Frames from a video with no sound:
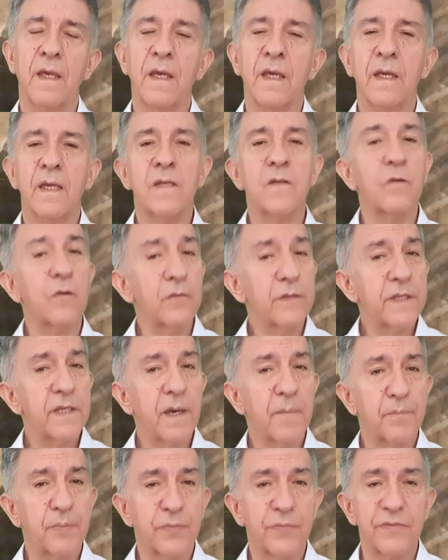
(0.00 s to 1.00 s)
In all the
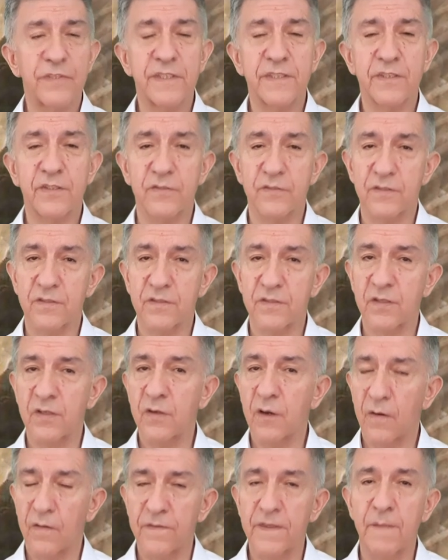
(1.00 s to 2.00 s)
apparitions of